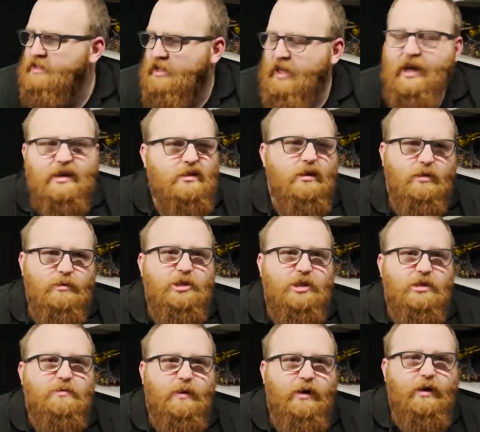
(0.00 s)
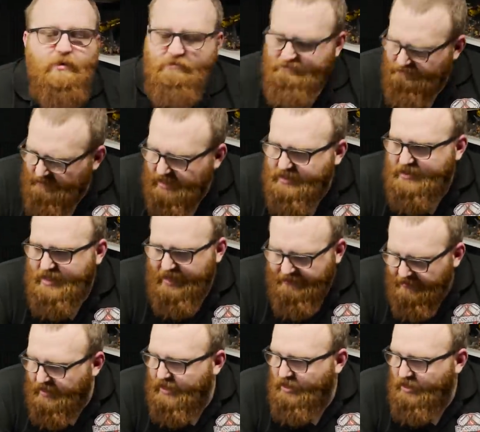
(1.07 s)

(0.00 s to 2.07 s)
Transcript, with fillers: but they the they used spirit. to be machine spirit, didn't they?